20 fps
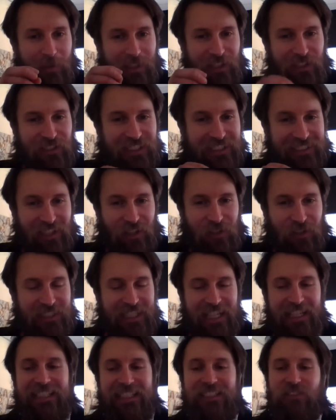It looks so
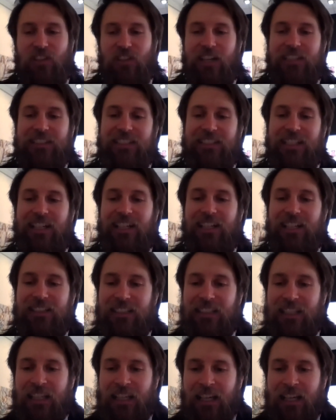satisfying to cut.